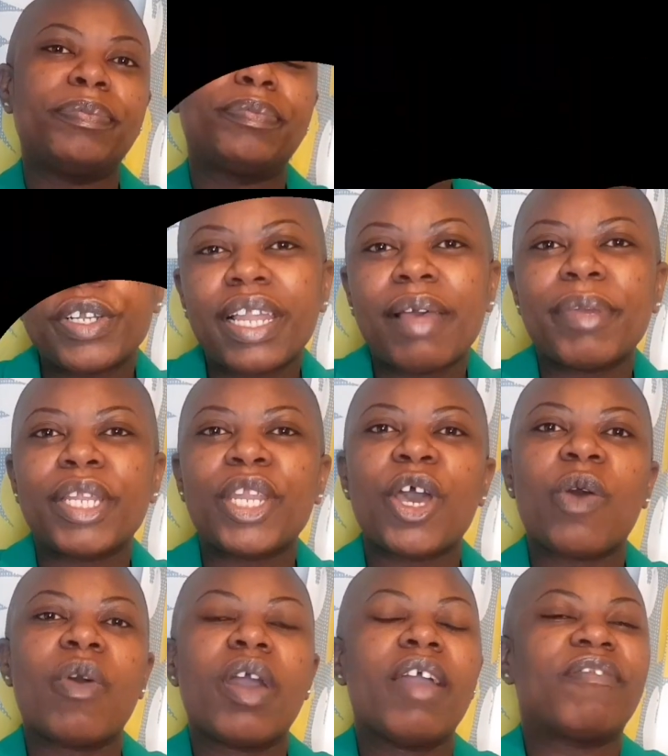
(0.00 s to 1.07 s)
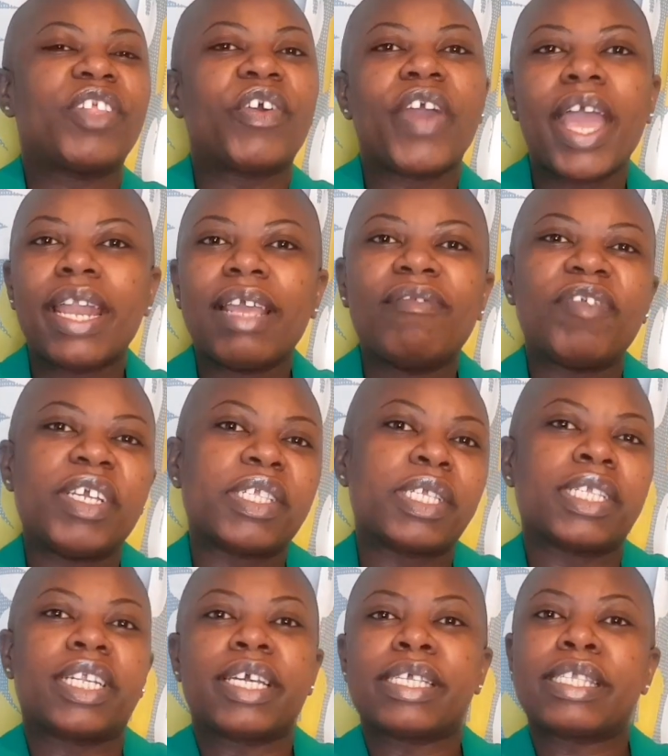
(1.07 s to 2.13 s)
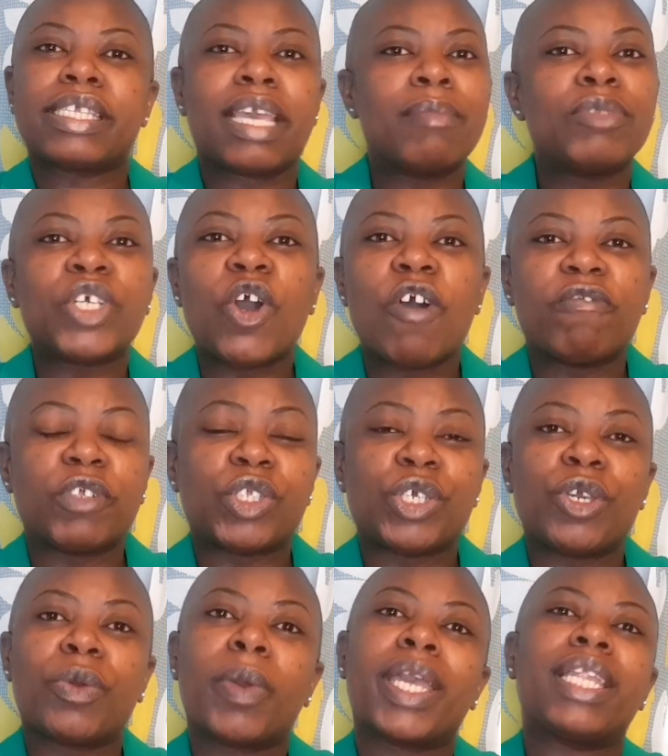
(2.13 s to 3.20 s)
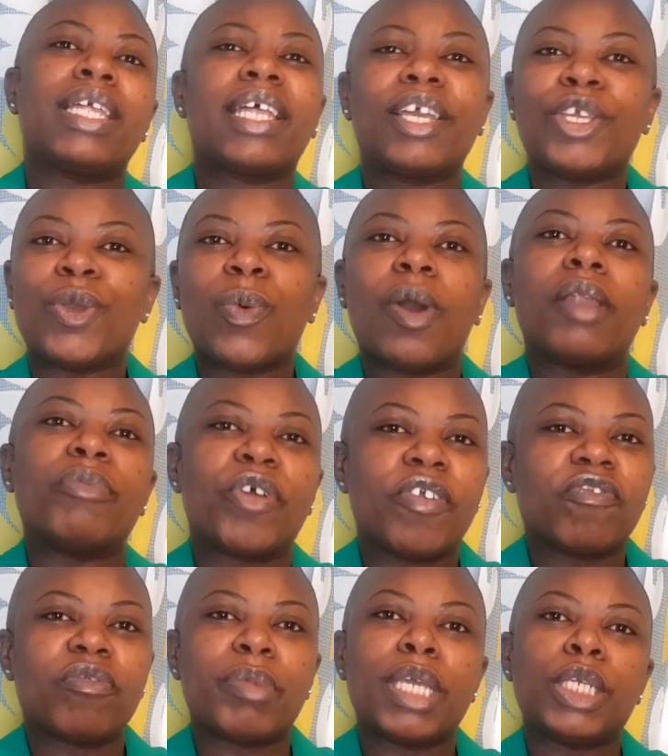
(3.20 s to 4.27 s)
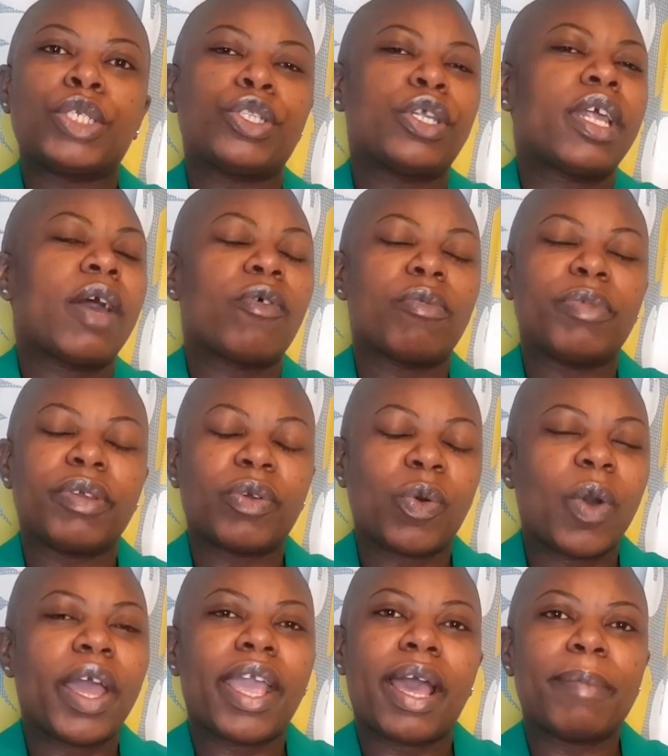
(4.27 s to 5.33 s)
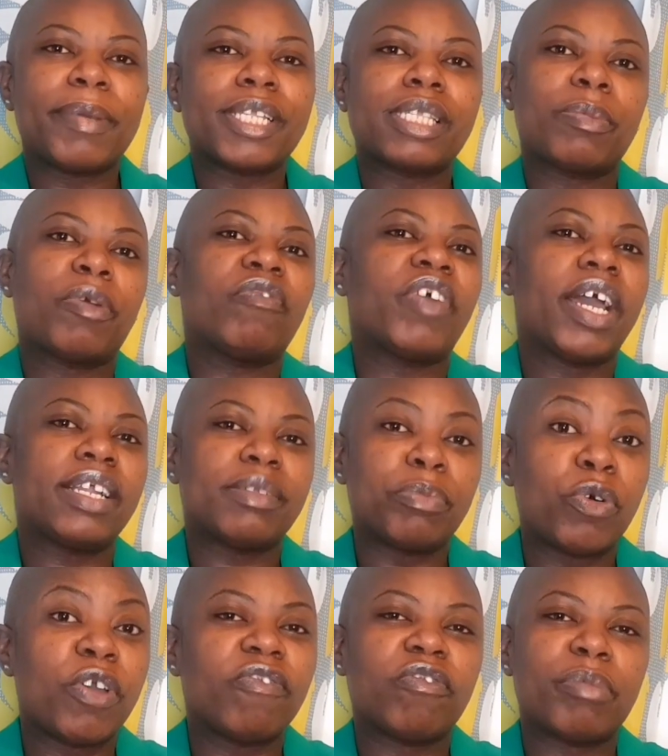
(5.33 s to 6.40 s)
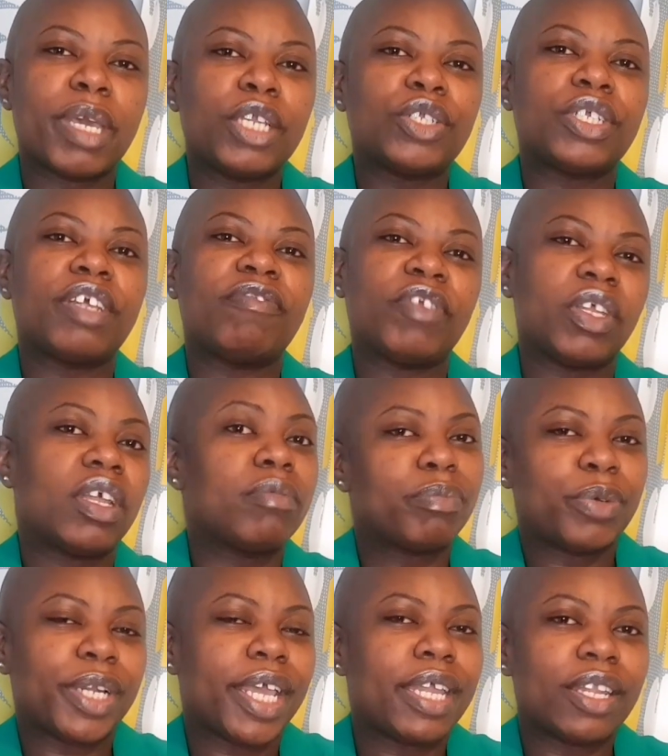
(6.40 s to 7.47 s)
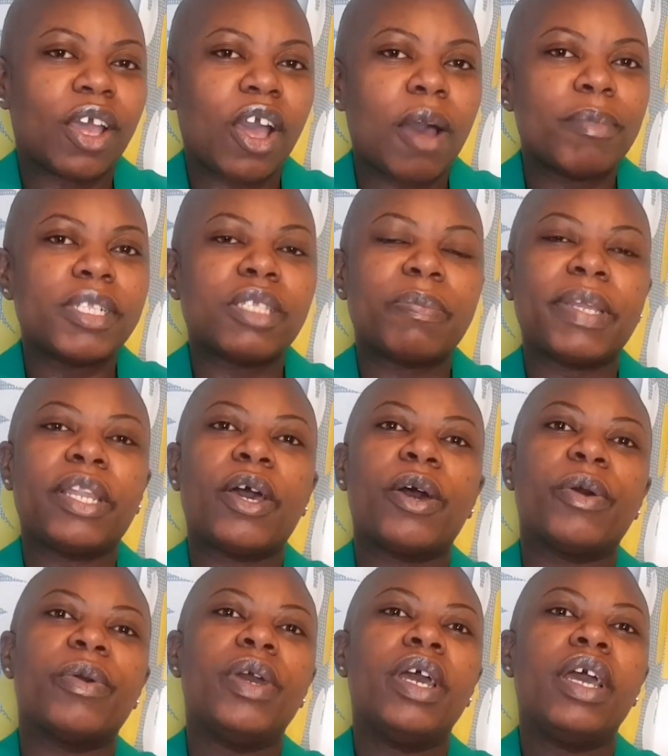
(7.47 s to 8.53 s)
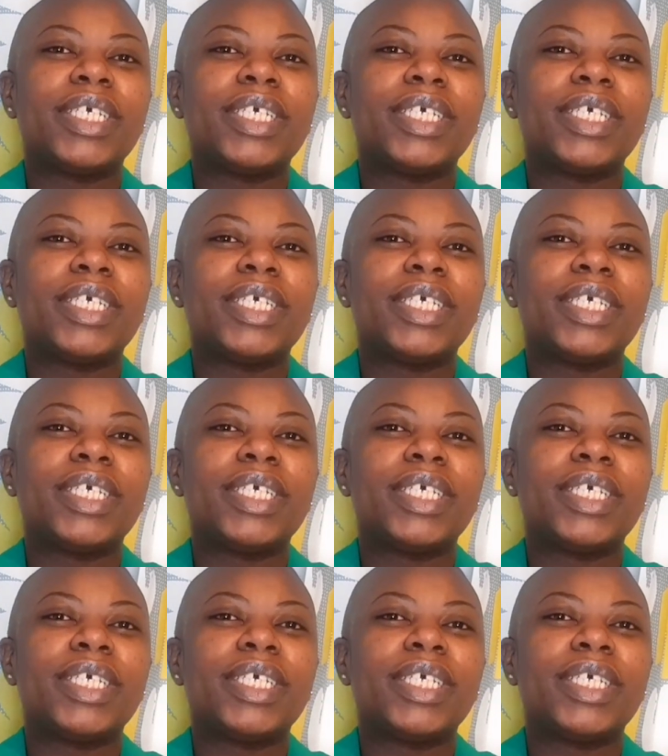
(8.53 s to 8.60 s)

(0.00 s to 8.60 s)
Do let me know if there are any visas that I skimmed over too quickly that you want more information on. I will be quite happy to provide more information if you put it in the comments below.